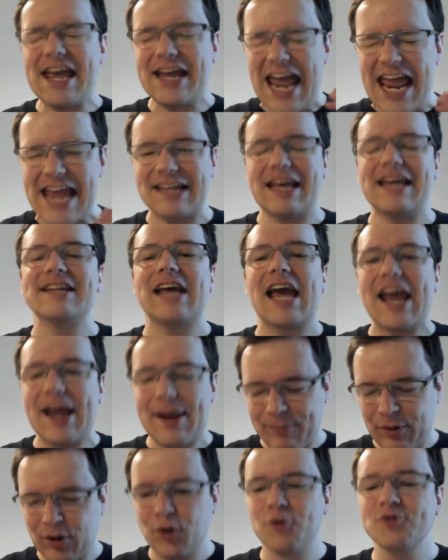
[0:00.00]

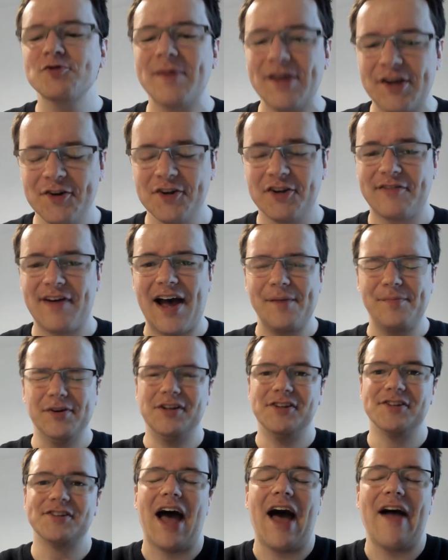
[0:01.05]
it plausibly could have
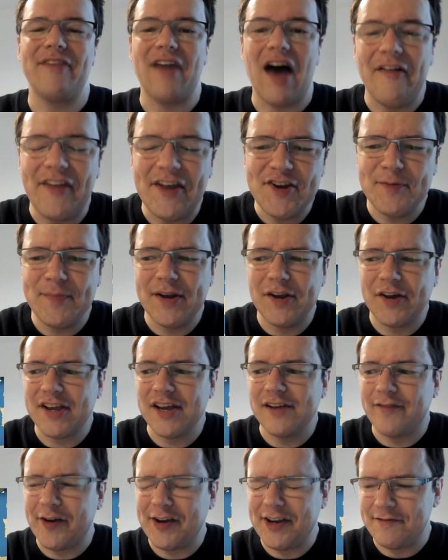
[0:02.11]
happened, and then you'd be looking
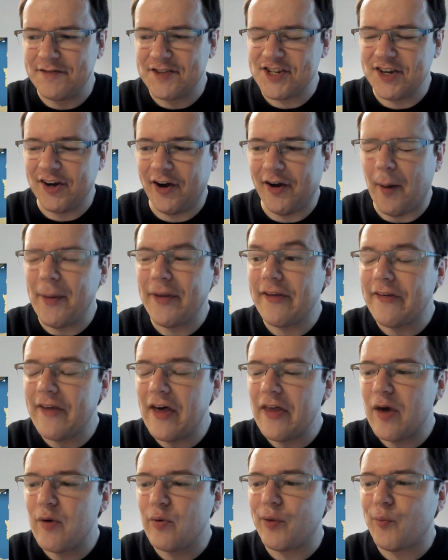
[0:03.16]
at a very different scenario. I mean,
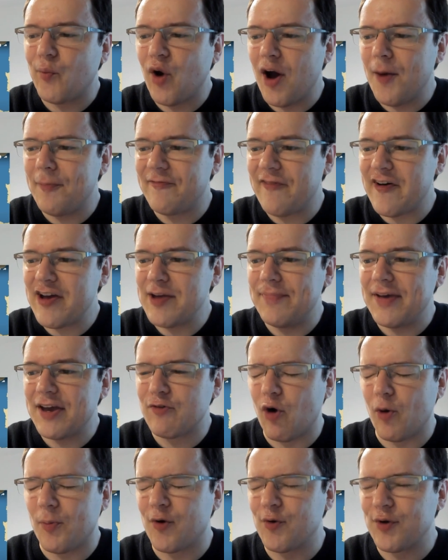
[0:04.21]
there were very big
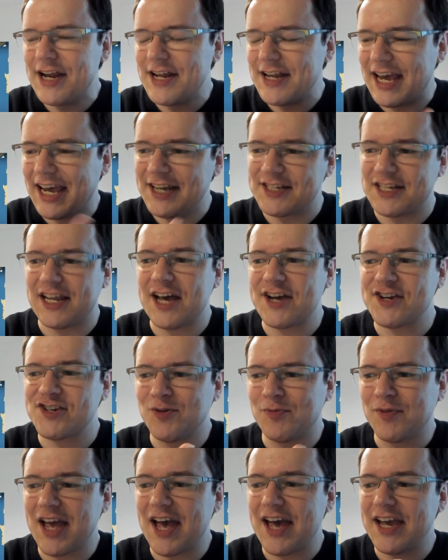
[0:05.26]
what we call
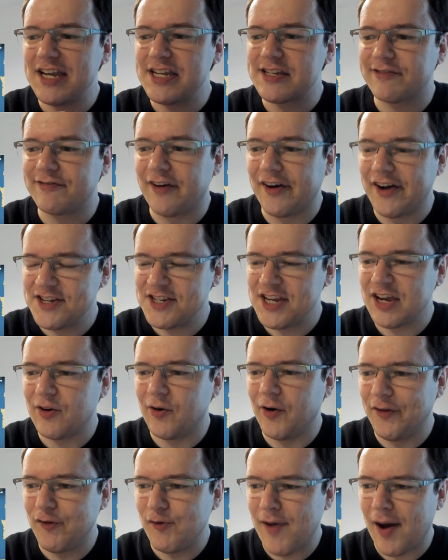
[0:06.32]
international brigades fighting
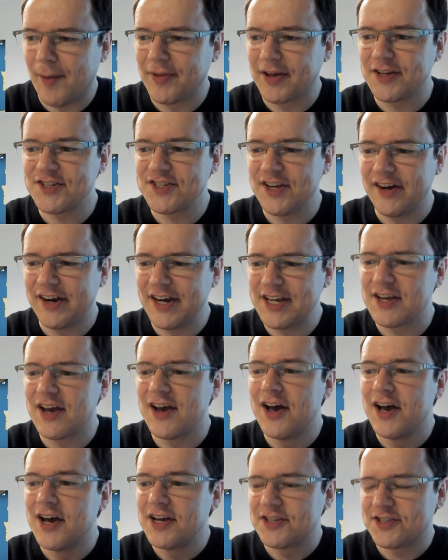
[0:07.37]
on the Republican side.
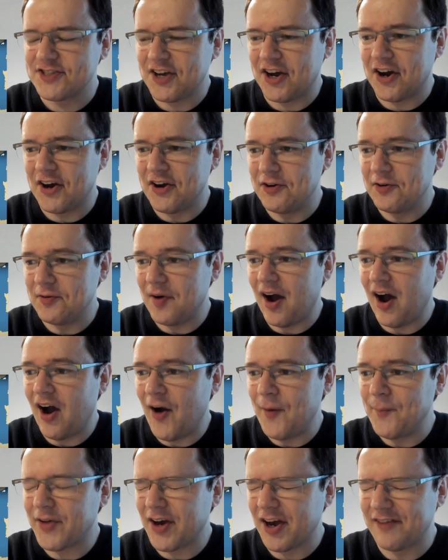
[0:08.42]
So
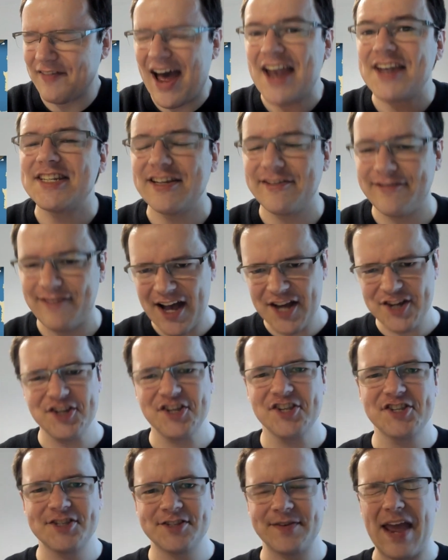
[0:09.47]
kind of
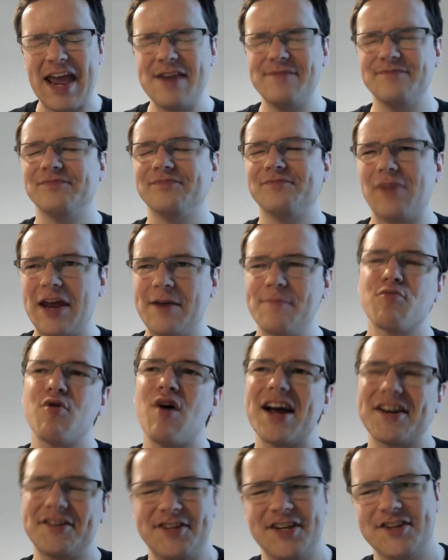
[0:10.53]
anti-fascists in
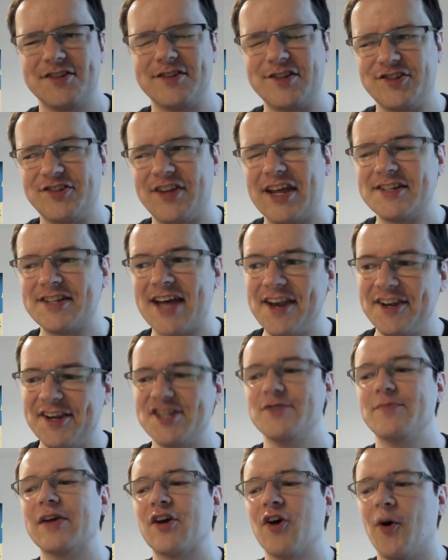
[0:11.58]
practice, they tended
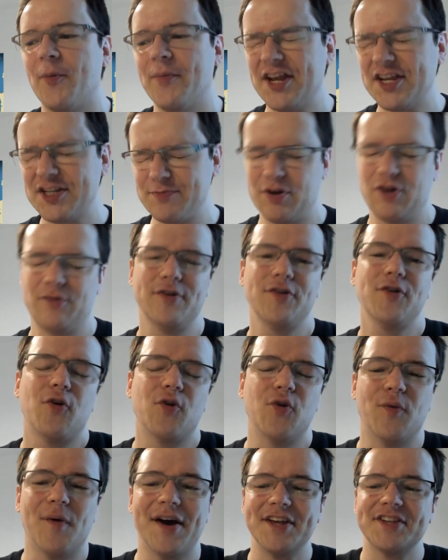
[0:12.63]
to be communists, but not
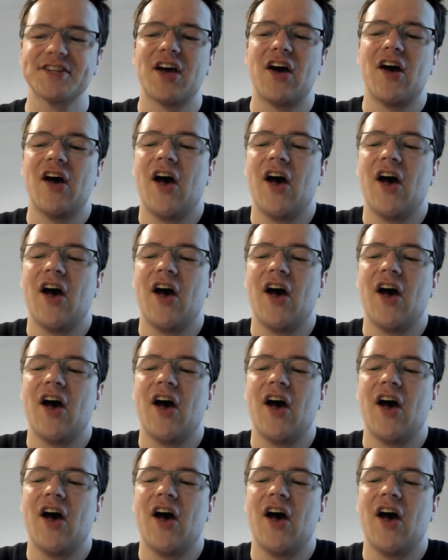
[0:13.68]
always.